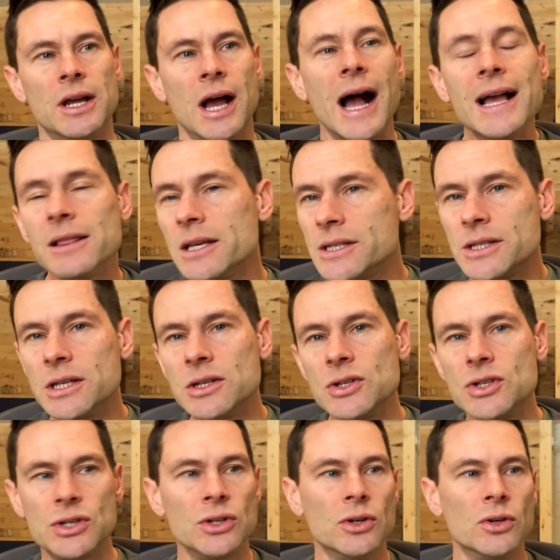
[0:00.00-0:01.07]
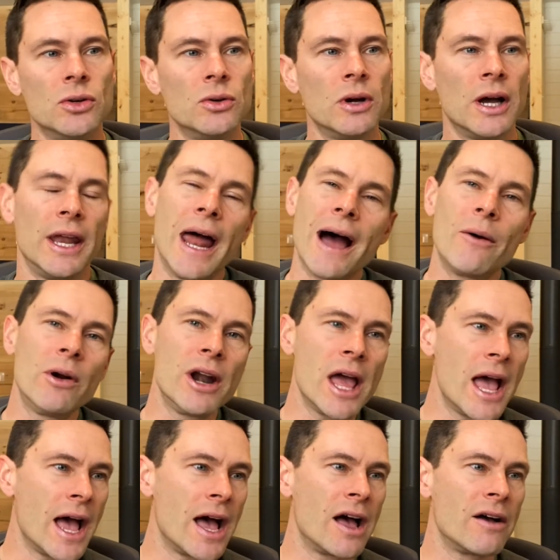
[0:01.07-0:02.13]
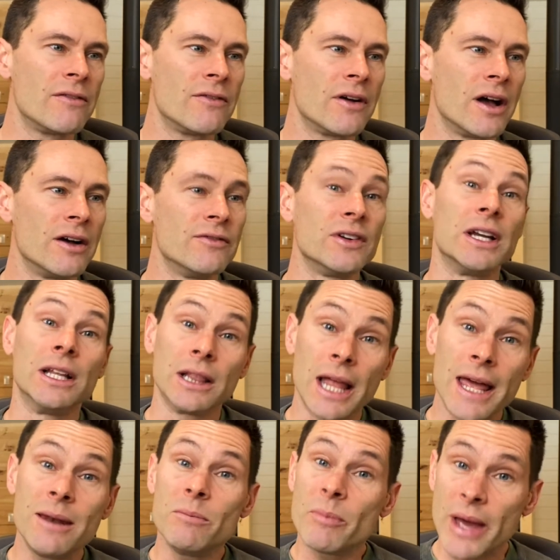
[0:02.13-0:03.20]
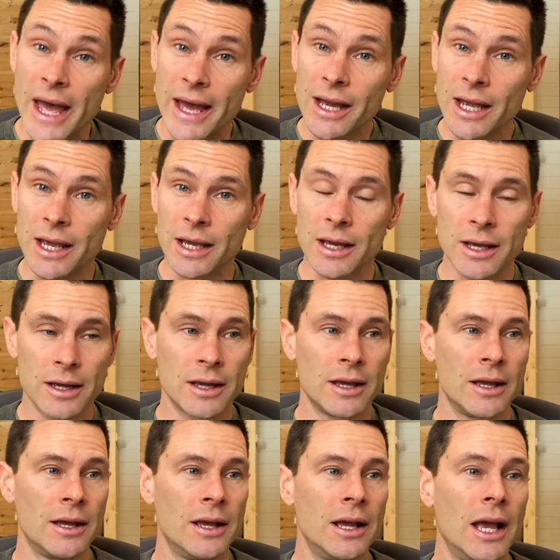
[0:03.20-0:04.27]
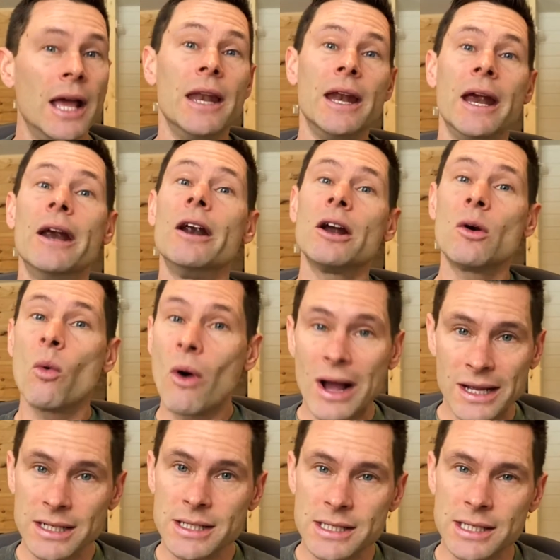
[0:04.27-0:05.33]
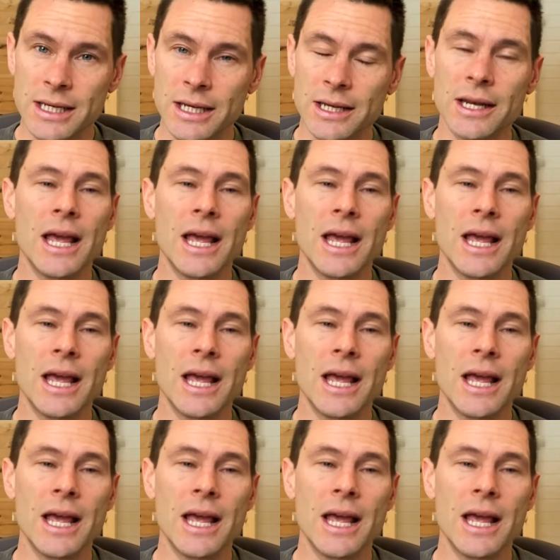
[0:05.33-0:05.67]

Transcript: I listened to an hour and a half of Glenn Beck and Eric Weinstein